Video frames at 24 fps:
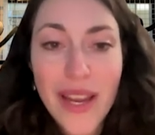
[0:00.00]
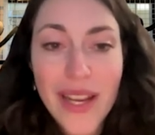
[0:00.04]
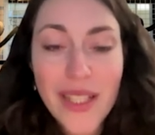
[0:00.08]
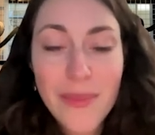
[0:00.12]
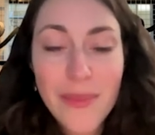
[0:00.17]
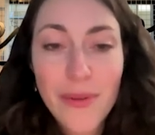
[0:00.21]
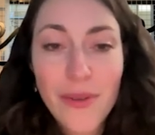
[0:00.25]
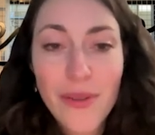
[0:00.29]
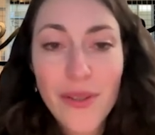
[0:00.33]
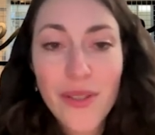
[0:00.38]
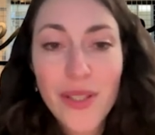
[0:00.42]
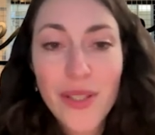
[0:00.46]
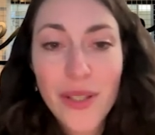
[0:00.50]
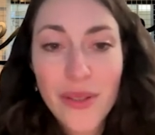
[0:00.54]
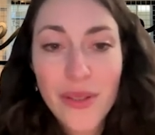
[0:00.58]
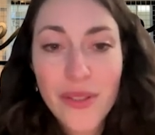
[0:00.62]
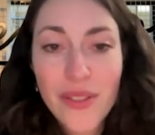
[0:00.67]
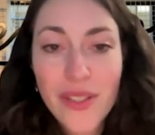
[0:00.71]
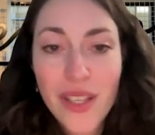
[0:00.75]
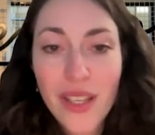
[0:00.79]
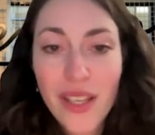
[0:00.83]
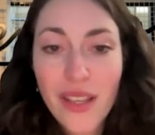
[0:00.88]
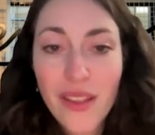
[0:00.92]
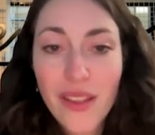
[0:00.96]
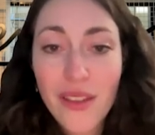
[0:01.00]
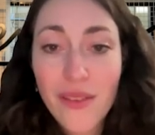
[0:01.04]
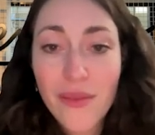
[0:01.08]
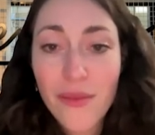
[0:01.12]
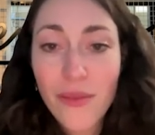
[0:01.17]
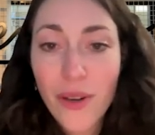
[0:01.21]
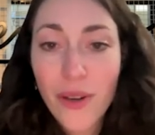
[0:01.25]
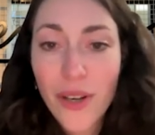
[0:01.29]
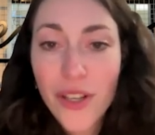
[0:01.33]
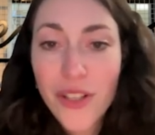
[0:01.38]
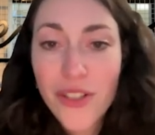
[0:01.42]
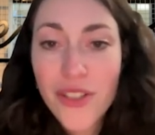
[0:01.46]
expert using the
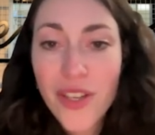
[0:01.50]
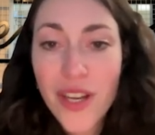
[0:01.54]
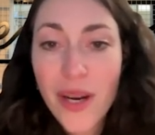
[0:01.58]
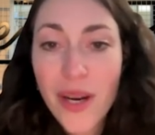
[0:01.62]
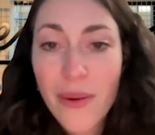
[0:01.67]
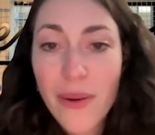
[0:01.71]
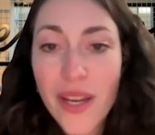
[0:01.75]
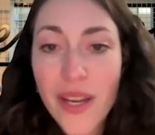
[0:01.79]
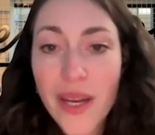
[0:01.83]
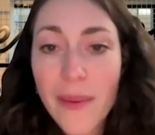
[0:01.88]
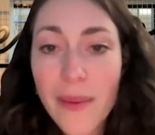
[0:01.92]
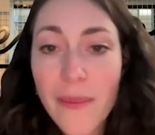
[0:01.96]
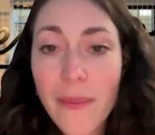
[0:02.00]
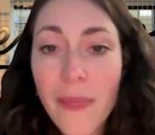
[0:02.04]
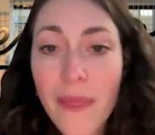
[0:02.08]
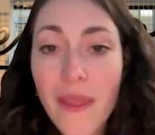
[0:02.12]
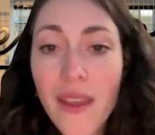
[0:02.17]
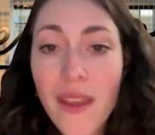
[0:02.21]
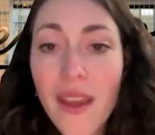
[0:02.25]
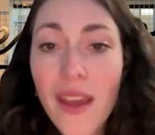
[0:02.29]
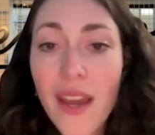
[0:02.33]
Voyage area.